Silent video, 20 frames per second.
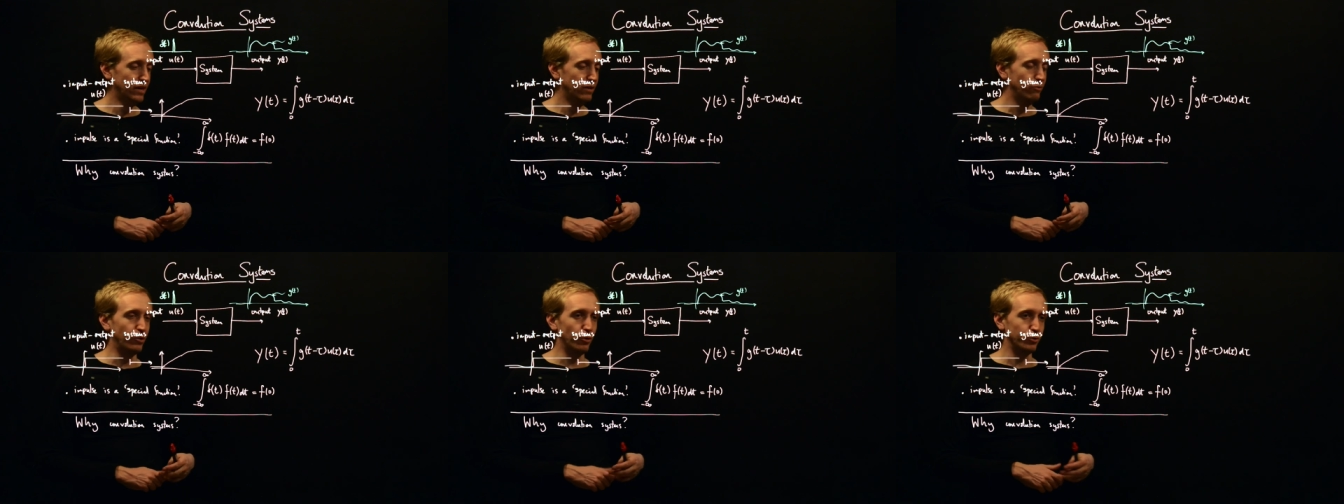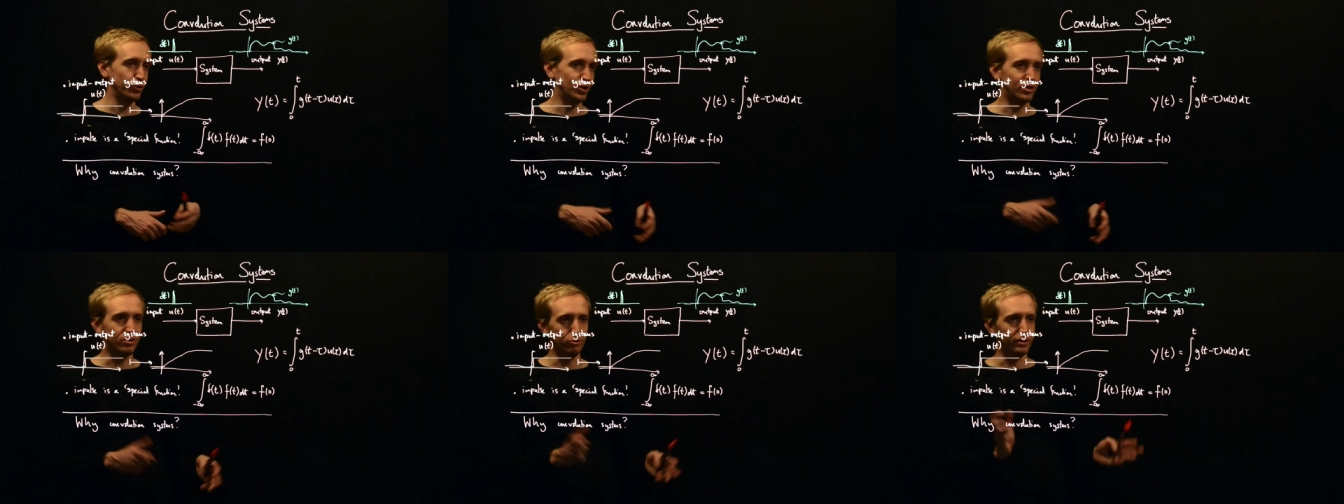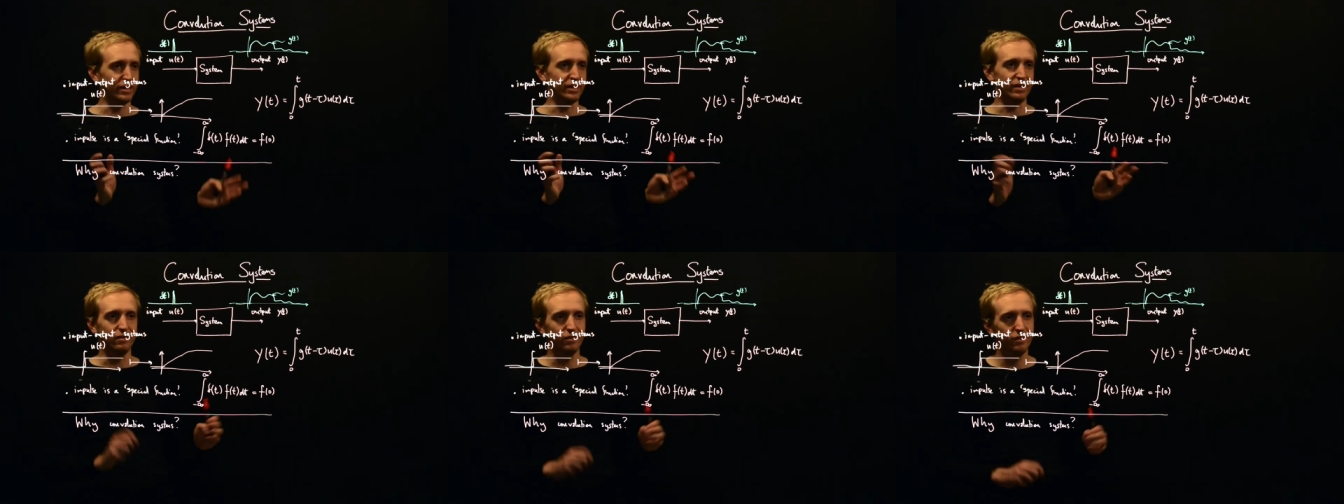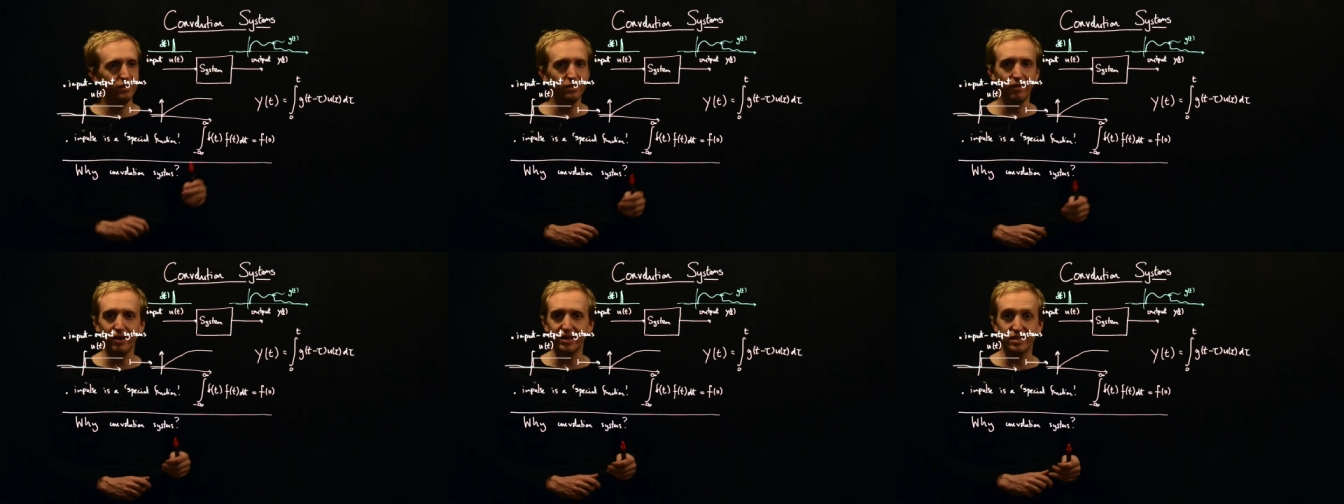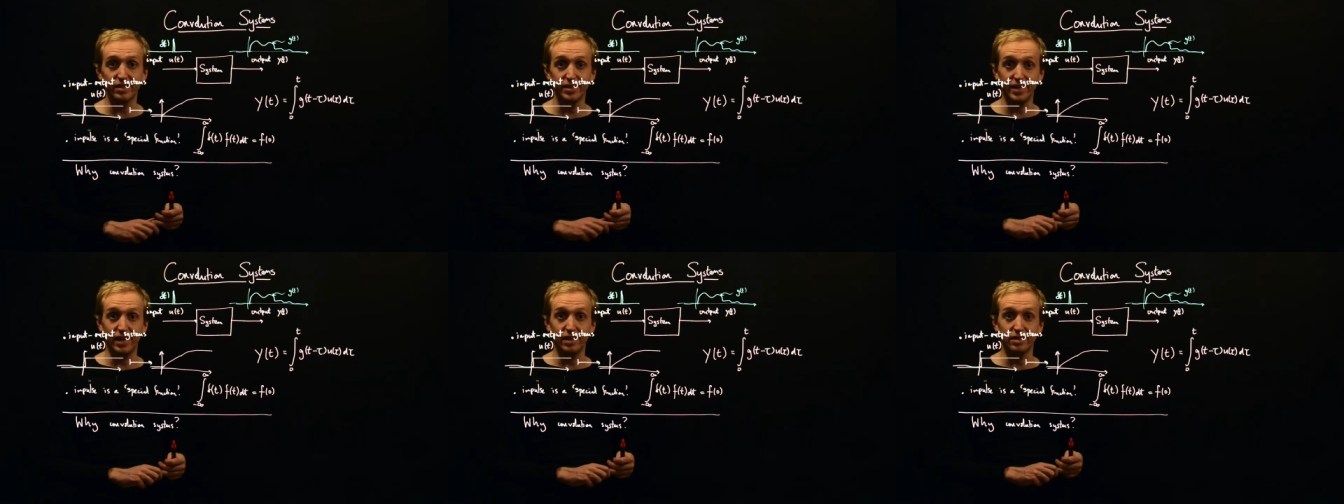we're not just doing
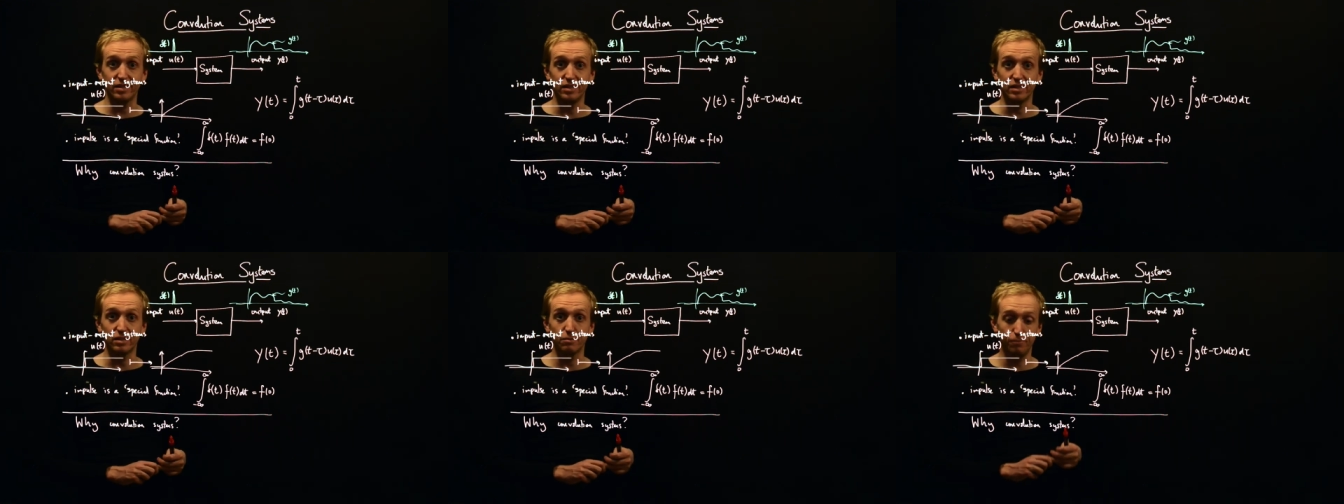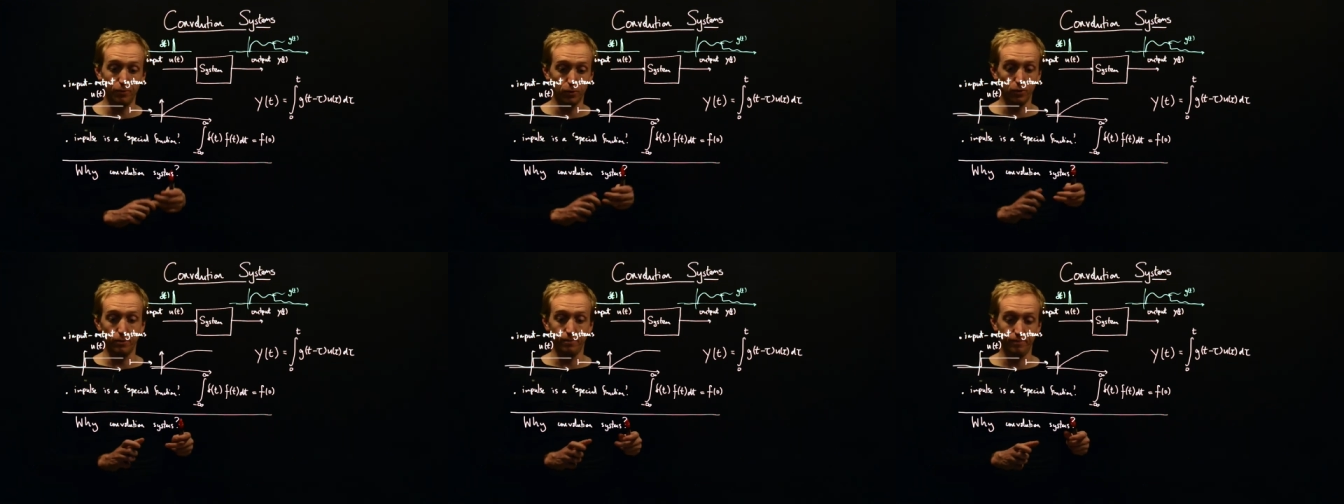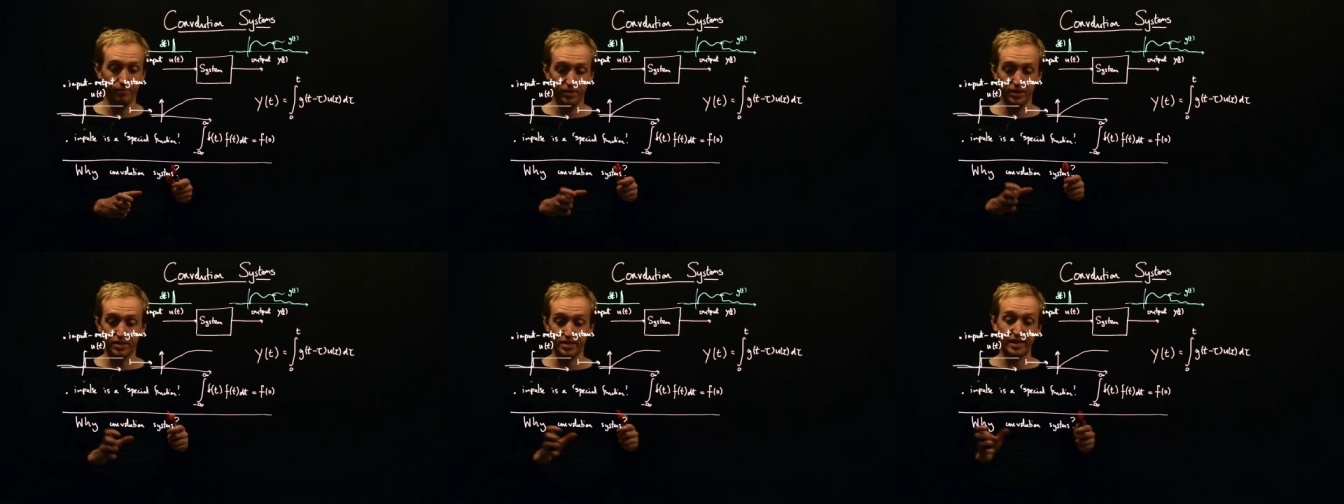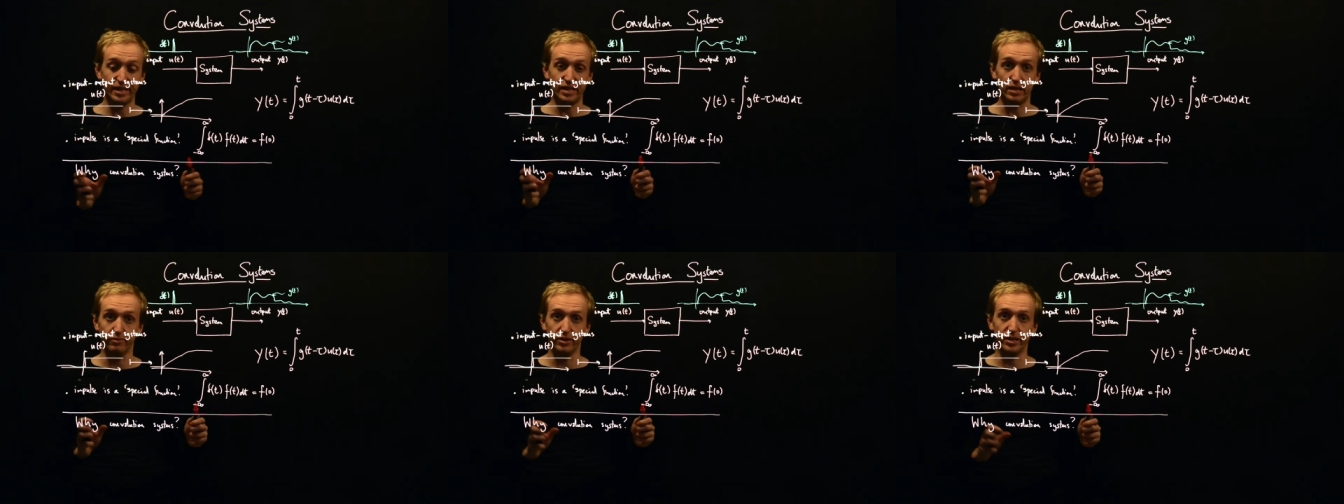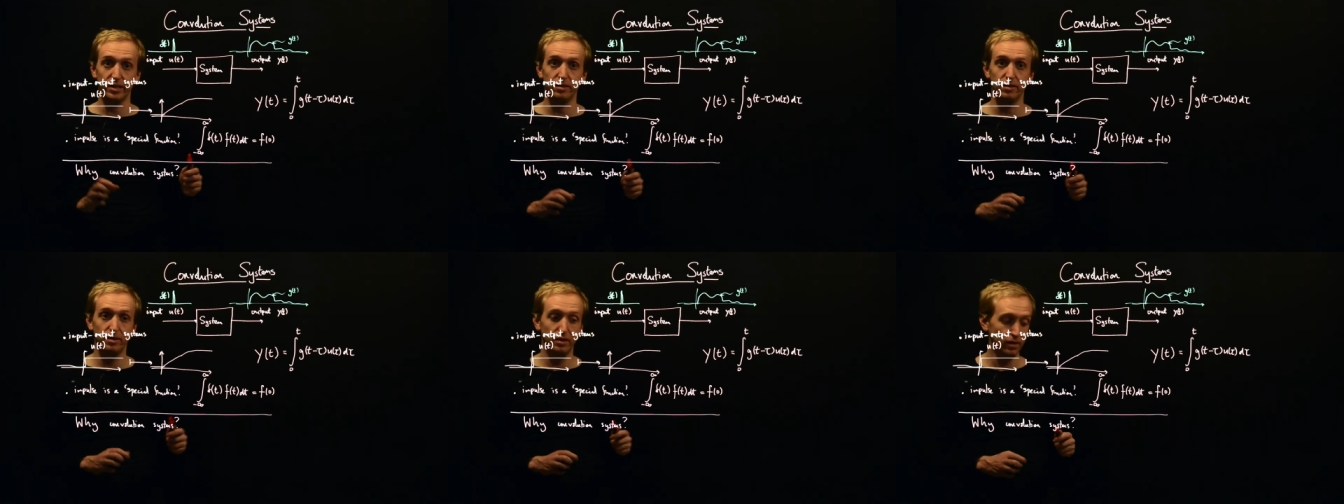nice analysis for the sake of
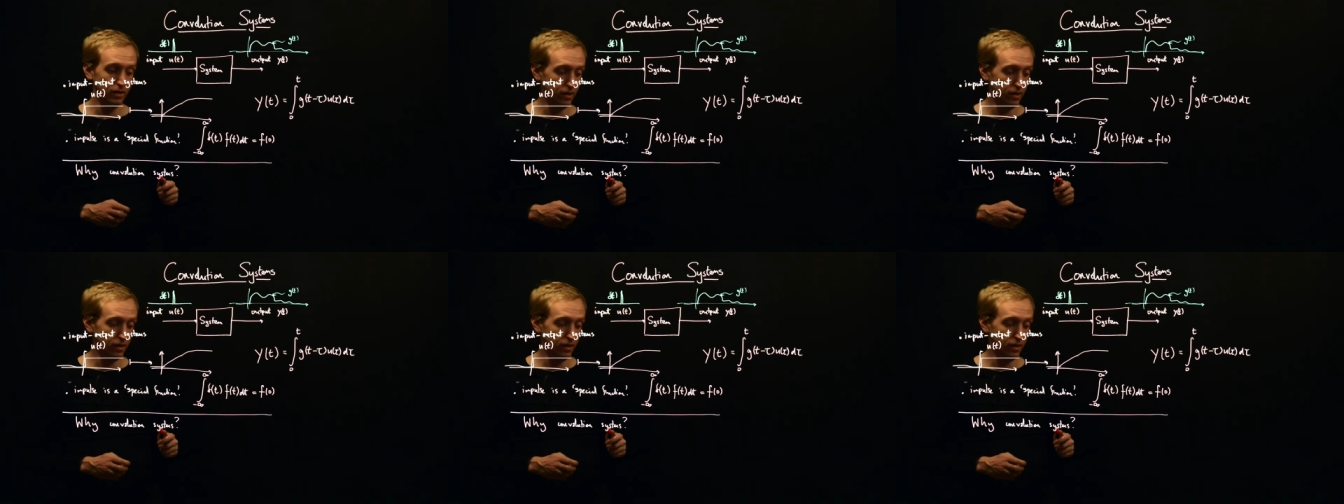it.